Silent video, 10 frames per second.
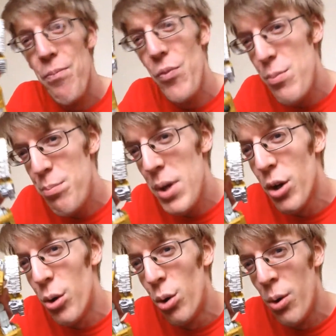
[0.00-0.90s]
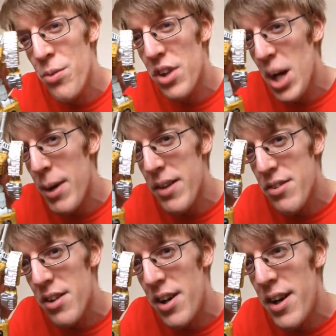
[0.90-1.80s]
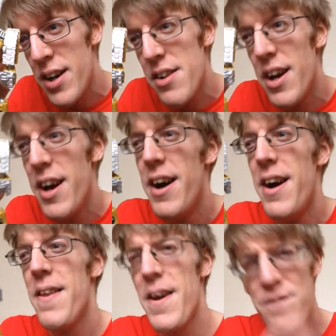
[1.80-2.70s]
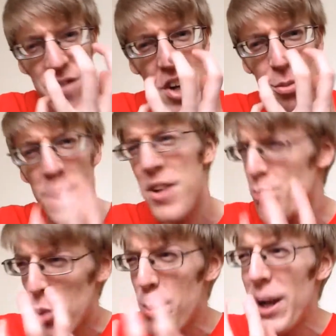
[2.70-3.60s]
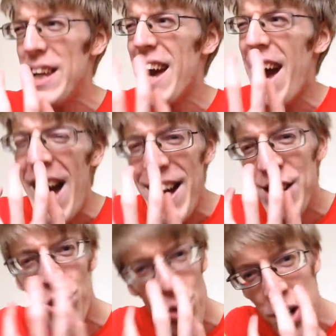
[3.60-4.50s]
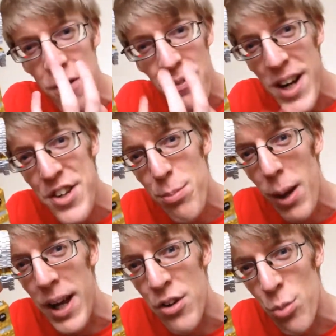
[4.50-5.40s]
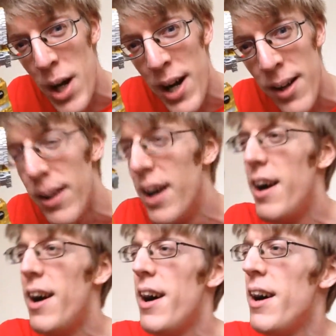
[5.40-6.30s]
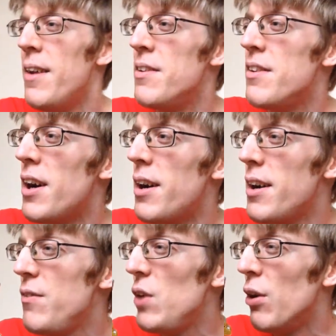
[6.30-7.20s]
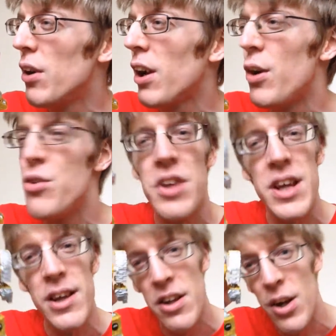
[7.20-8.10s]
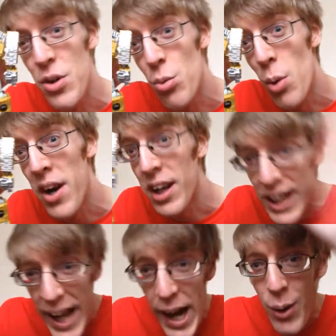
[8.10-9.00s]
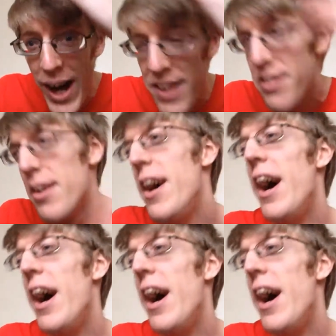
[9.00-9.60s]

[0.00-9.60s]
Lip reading: These big horns that come outside, that faceplate, properly angry faceplate as well. And if you look closely, you know, he's wearing a cow hat.